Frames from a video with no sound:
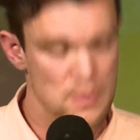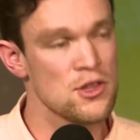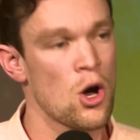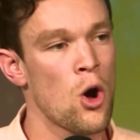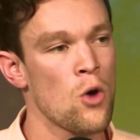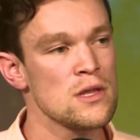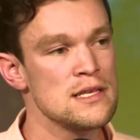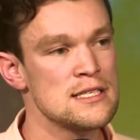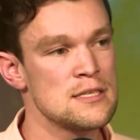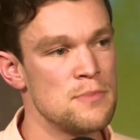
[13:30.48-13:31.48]
but the
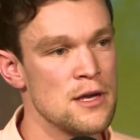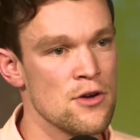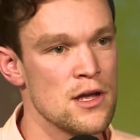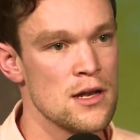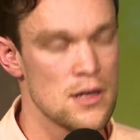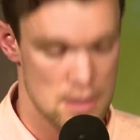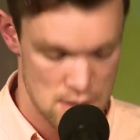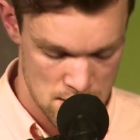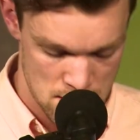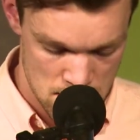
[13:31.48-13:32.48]
Holy Spirit
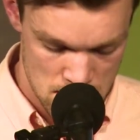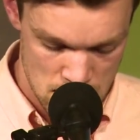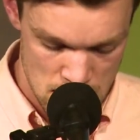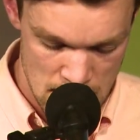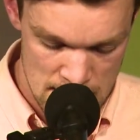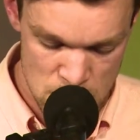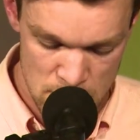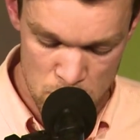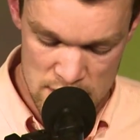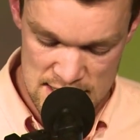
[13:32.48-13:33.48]
is
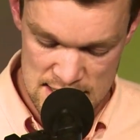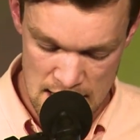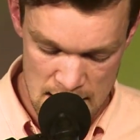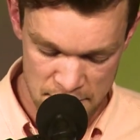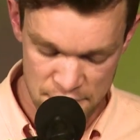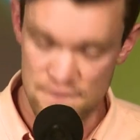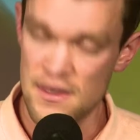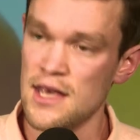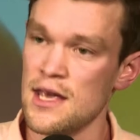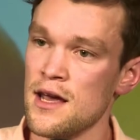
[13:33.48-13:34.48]
going to withstand
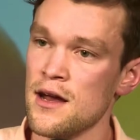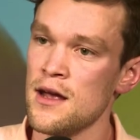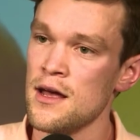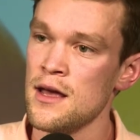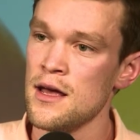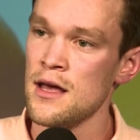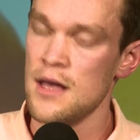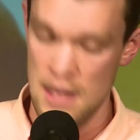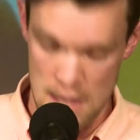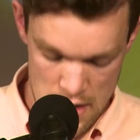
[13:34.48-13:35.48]
fear
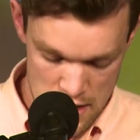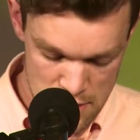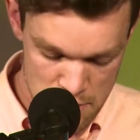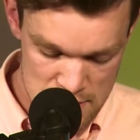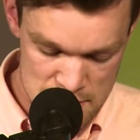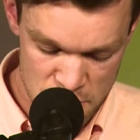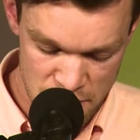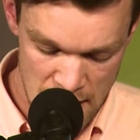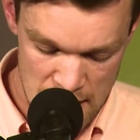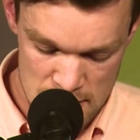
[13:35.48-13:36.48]
in the midst
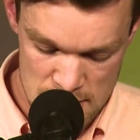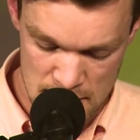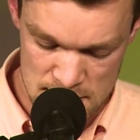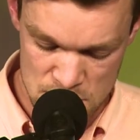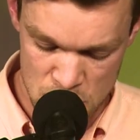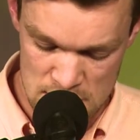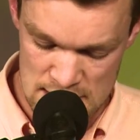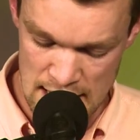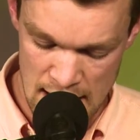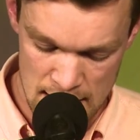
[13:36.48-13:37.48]
of hate,
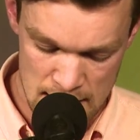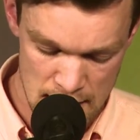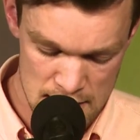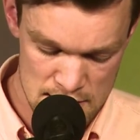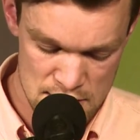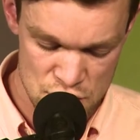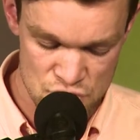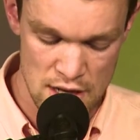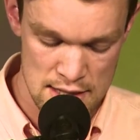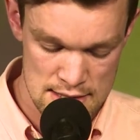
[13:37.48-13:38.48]
uncertainty, anger, and
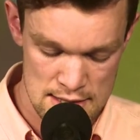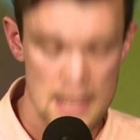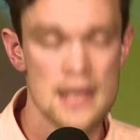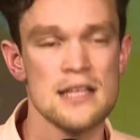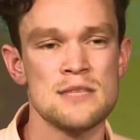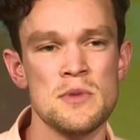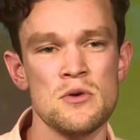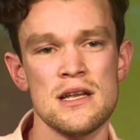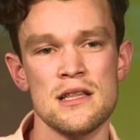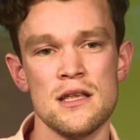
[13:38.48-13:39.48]
distrust that's
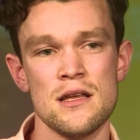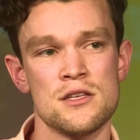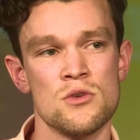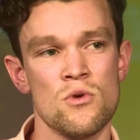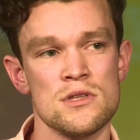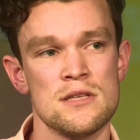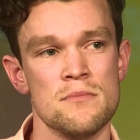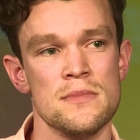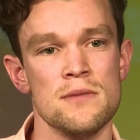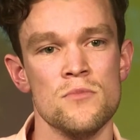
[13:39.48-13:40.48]
building towards the
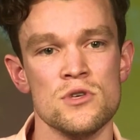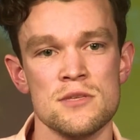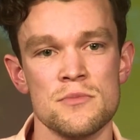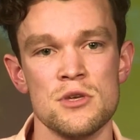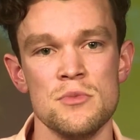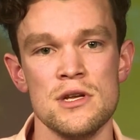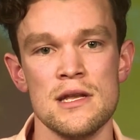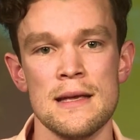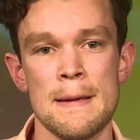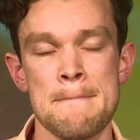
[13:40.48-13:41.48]
Muslim
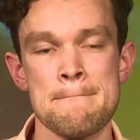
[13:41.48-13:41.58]
community?